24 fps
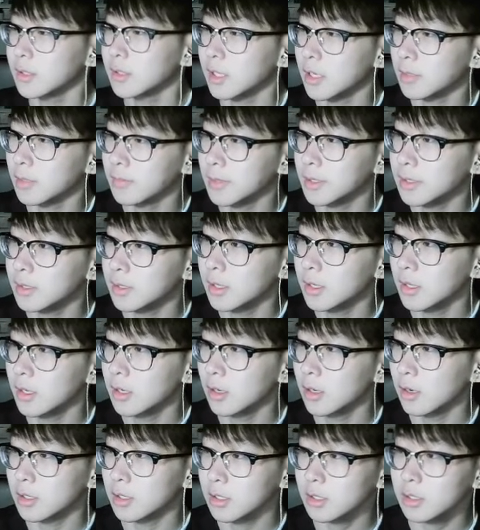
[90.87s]
statements
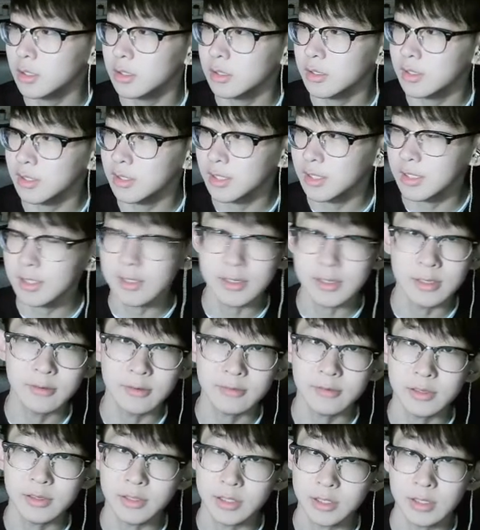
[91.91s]
are just to see
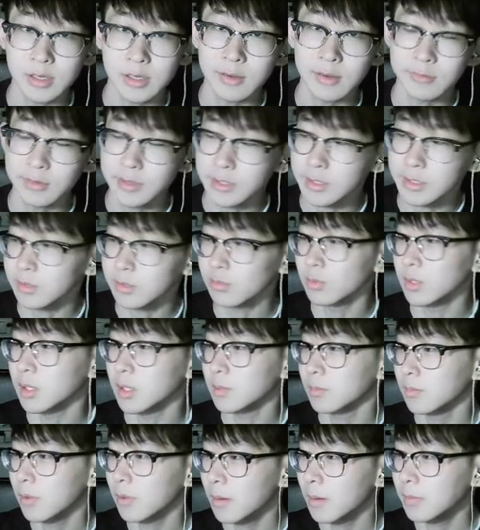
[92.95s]
if indeed everything is
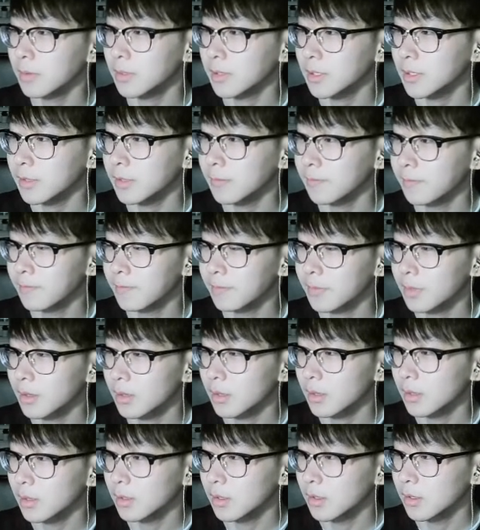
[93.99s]
working properly.
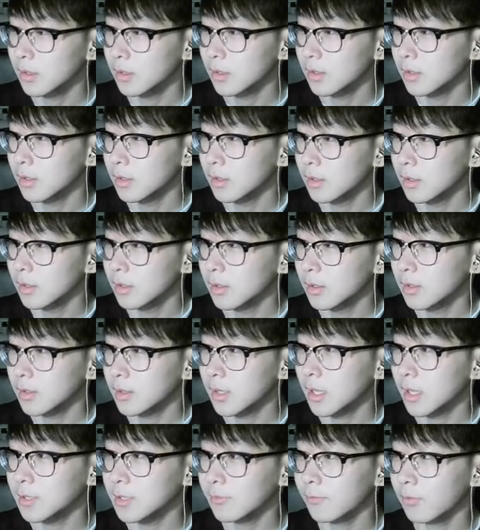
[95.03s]

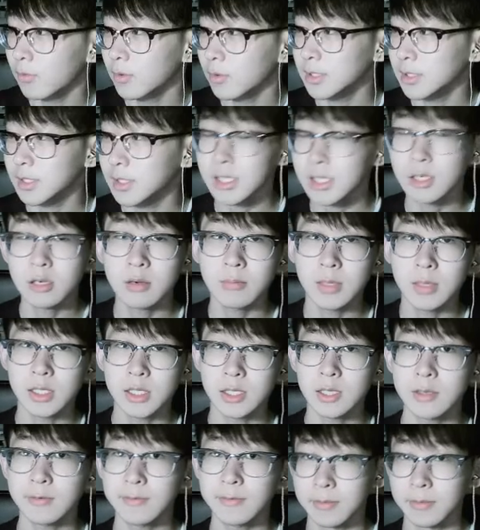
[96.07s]
Test 4 is
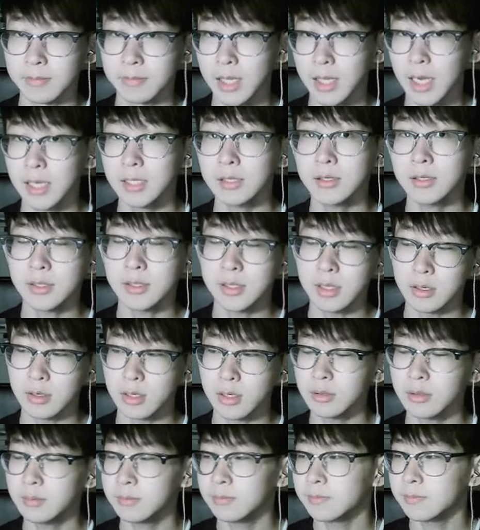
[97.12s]
decrementing from 9 to
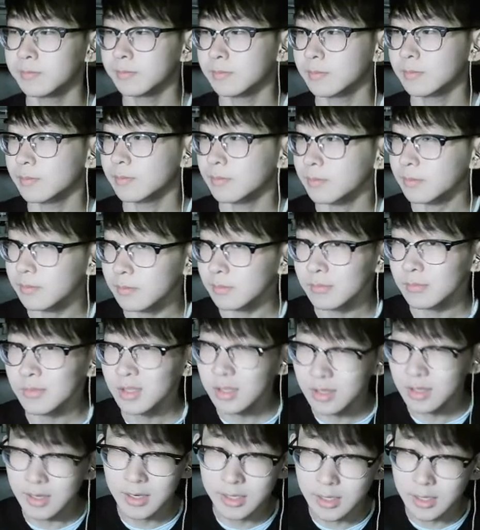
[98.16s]
0.
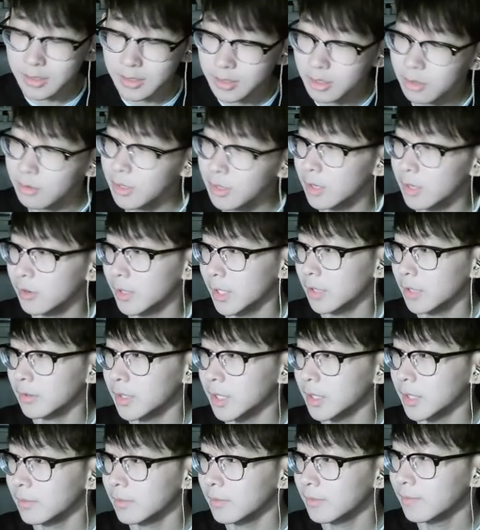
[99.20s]
Again, no carryout
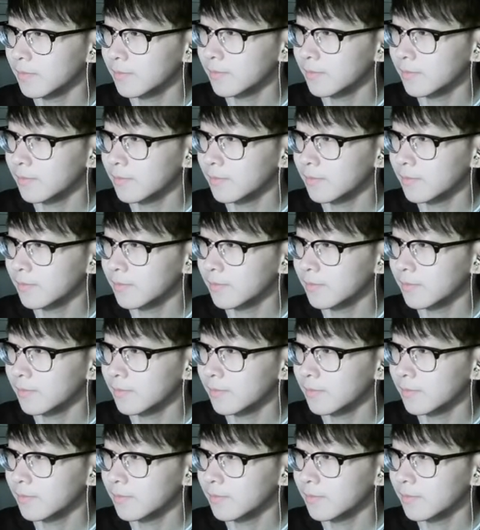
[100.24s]
yet.